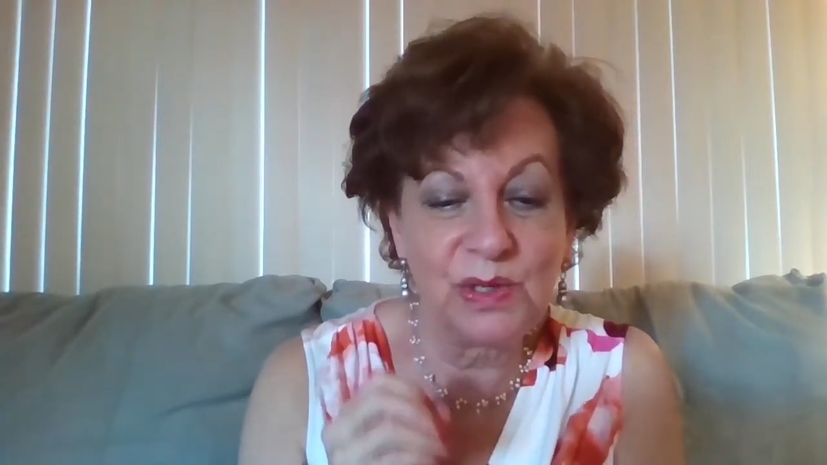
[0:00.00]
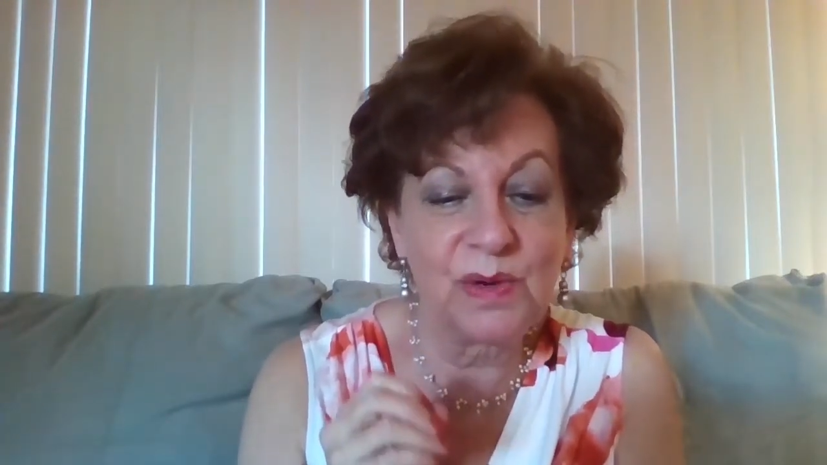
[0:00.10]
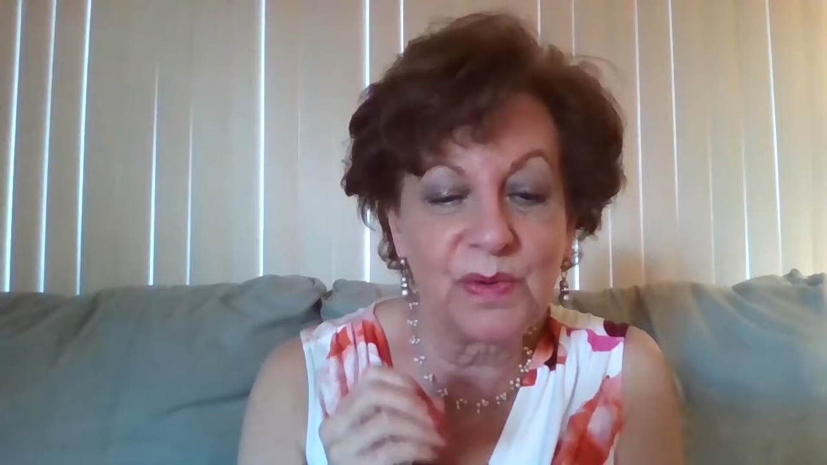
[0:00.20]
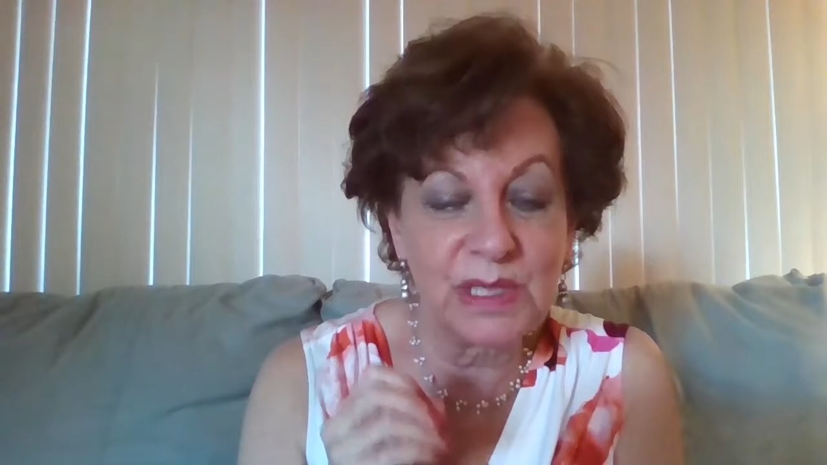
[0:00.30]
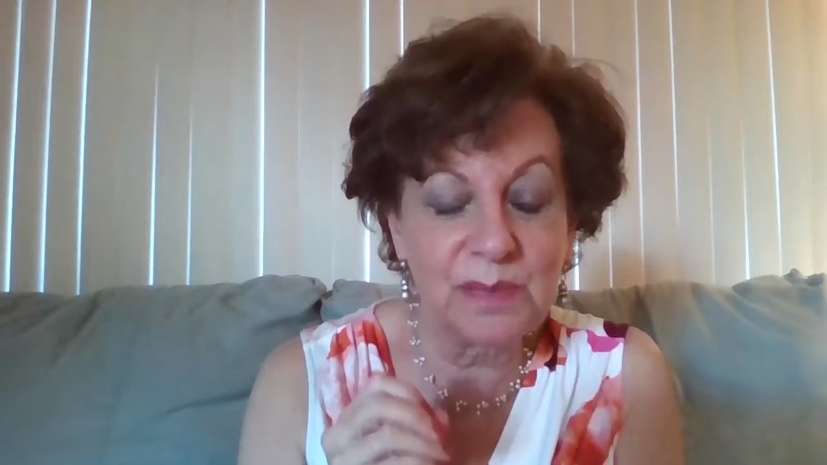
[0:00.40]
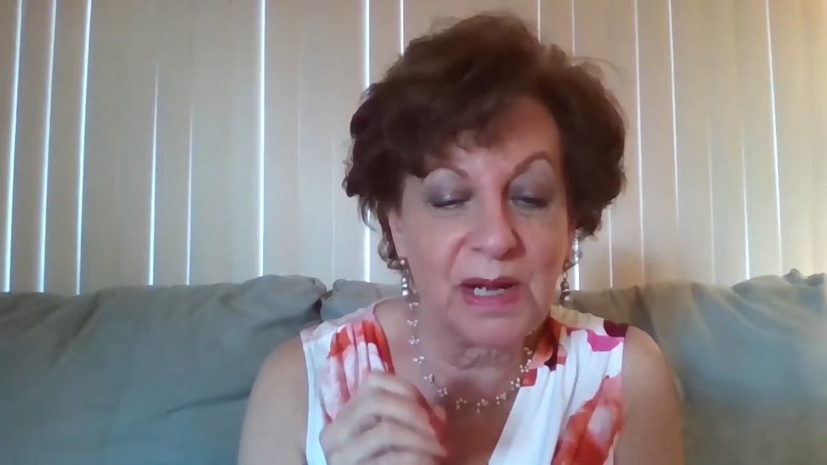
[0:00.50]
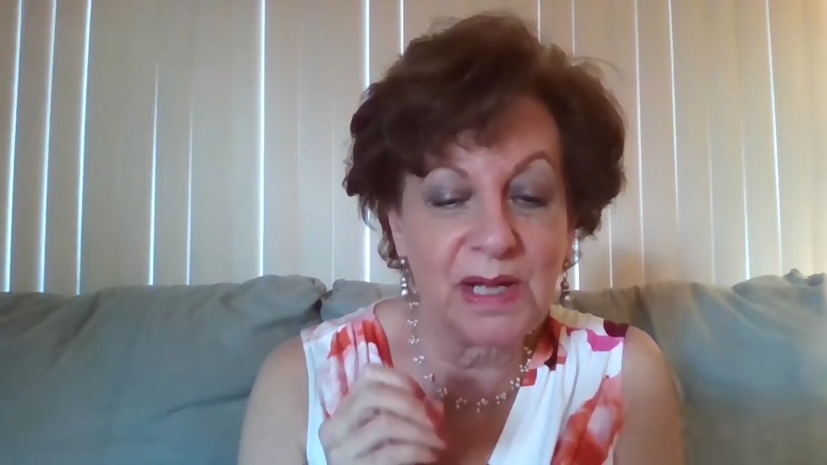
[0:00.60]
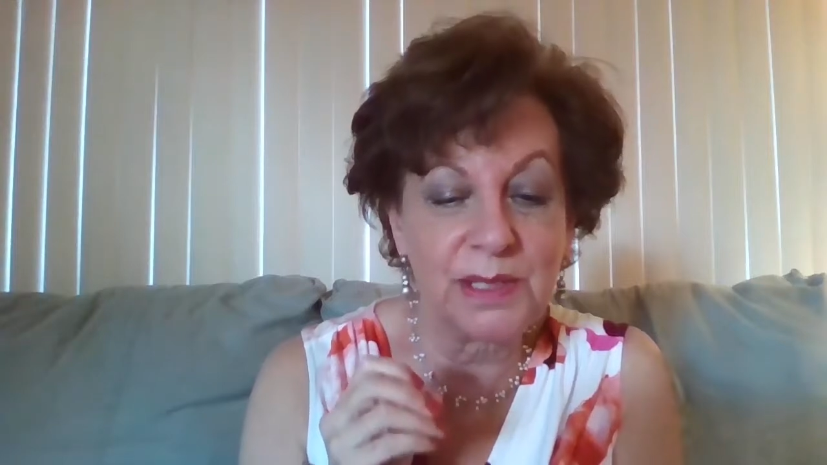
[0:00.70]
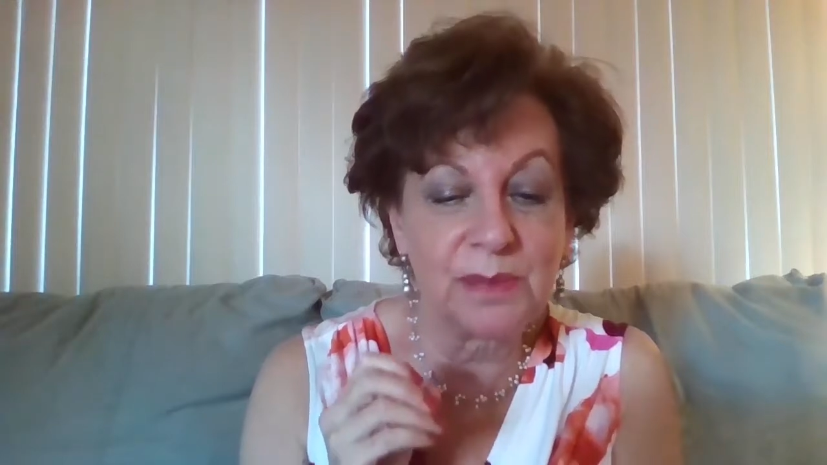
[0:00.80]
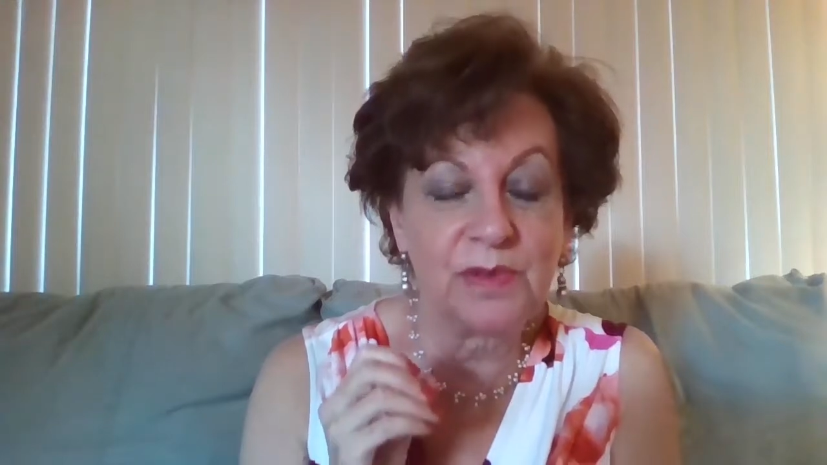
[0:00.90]
are
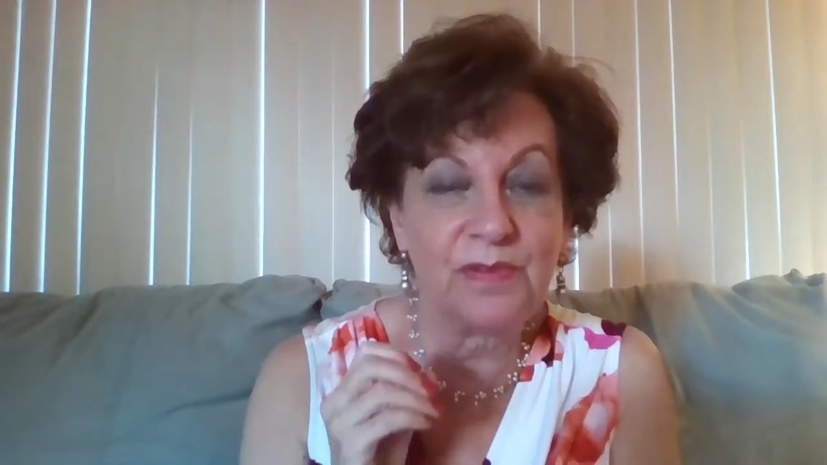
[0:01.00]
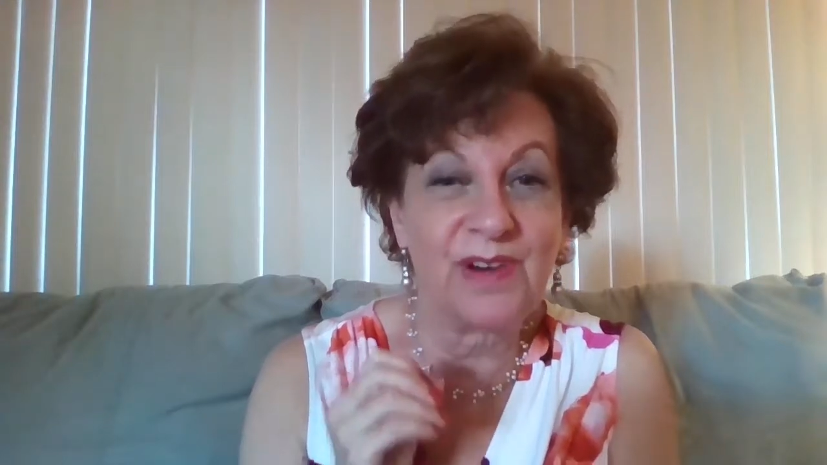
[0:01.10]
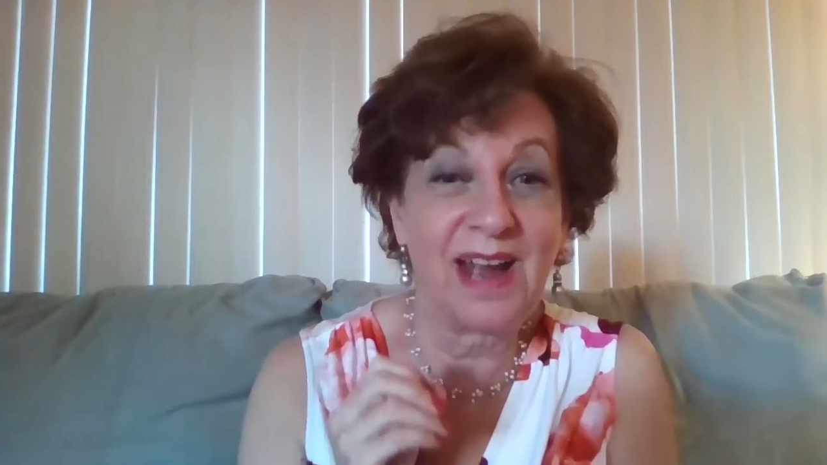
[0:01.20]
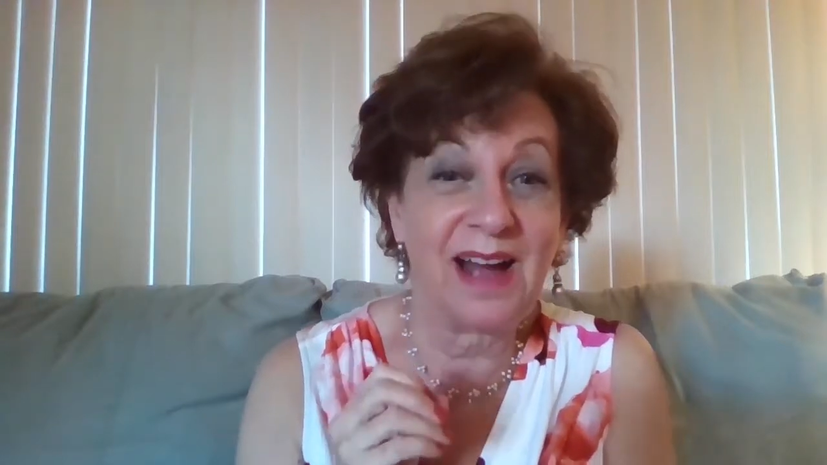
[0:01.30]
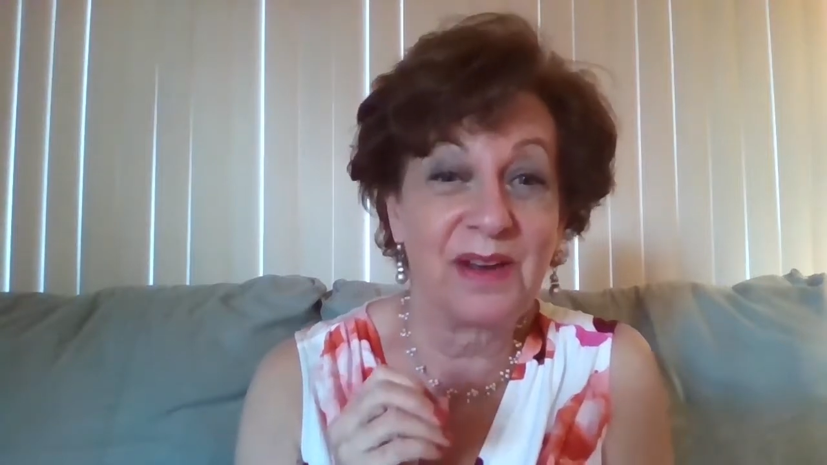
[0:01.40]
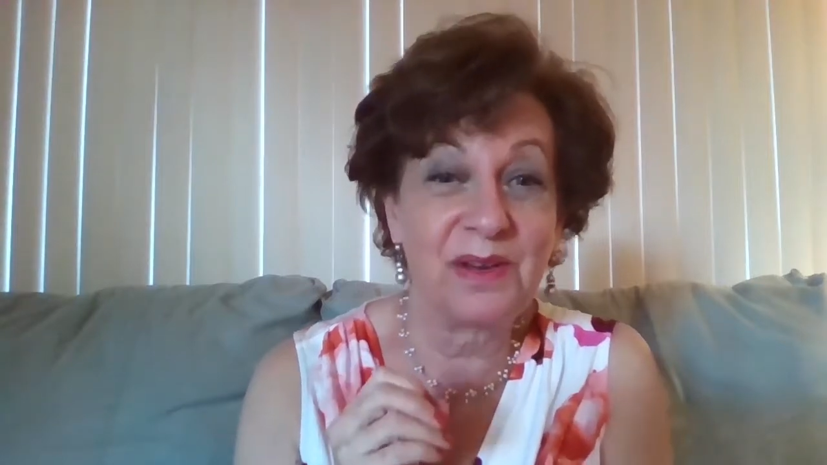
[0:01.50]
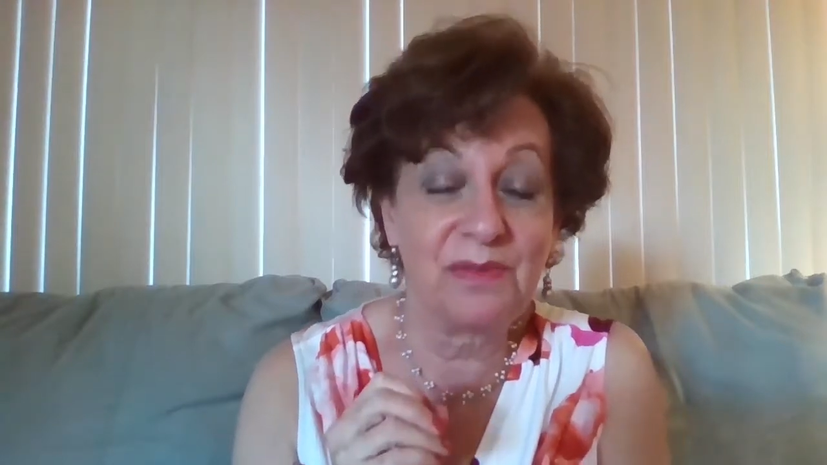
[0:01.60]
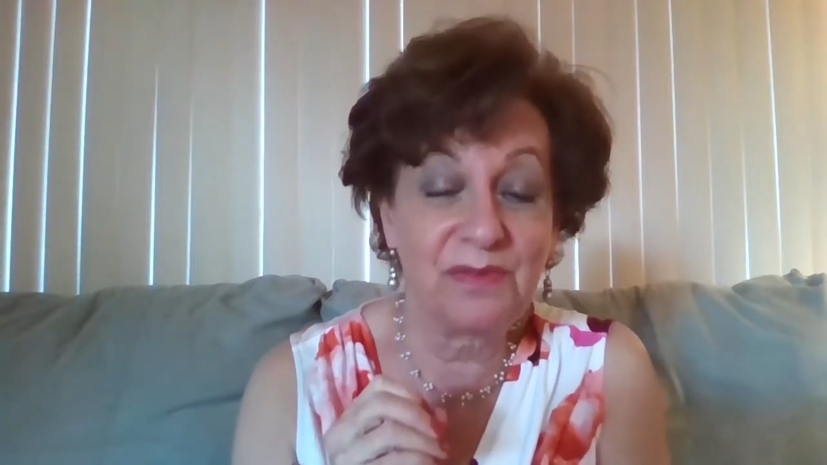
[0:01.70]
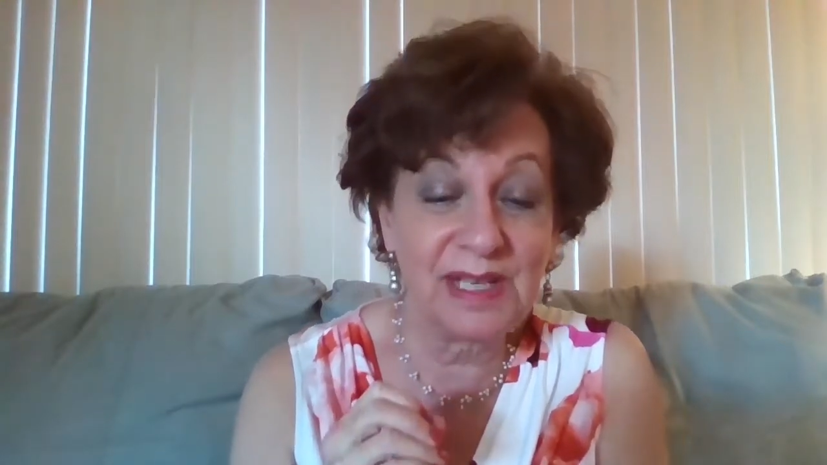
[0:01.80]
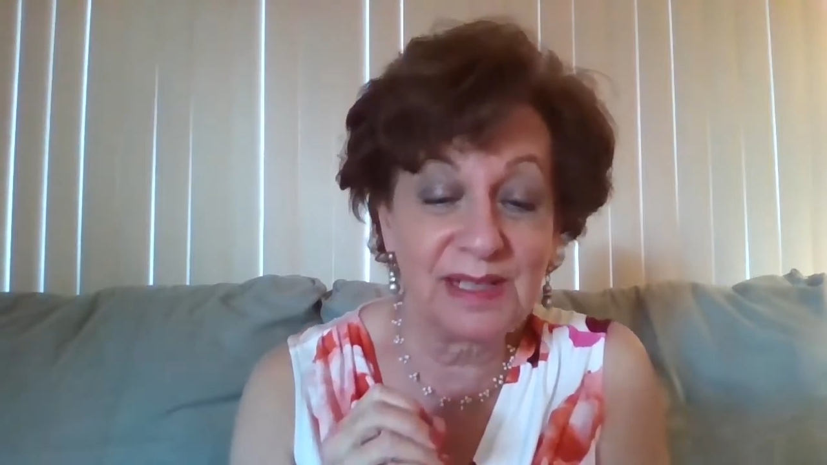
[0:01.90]
responsible for how you
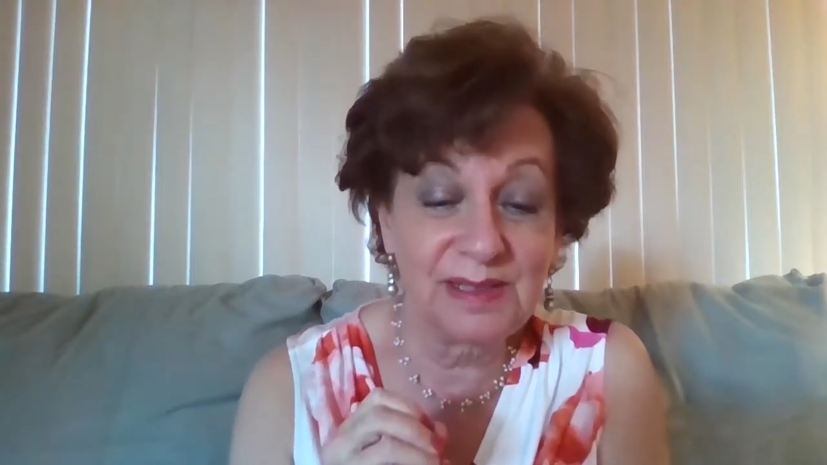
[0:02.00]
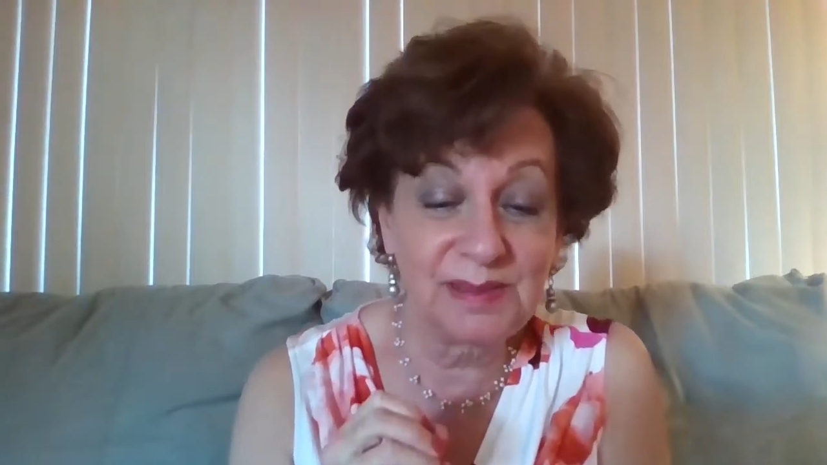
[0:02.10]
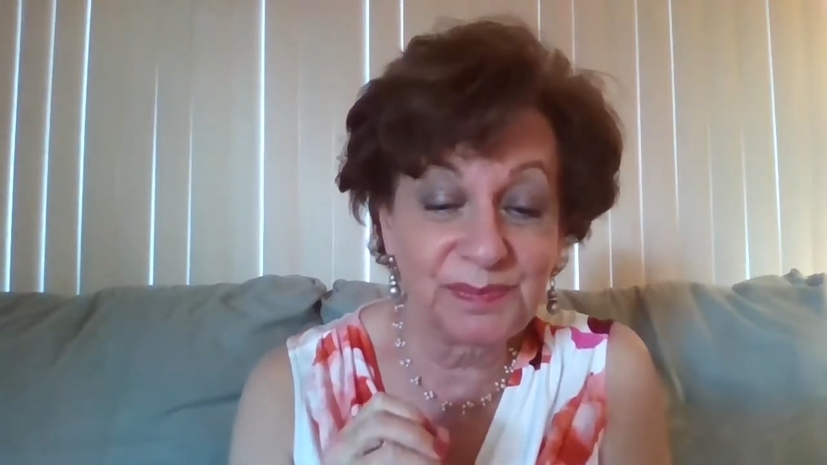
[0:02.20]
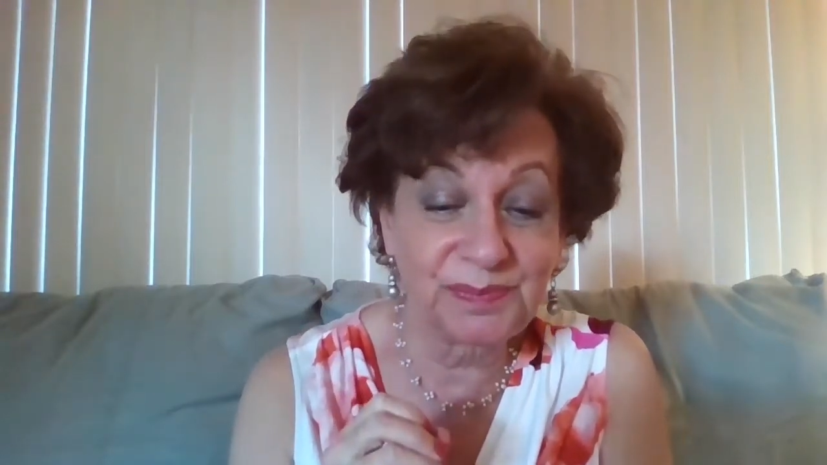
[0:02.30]
feel,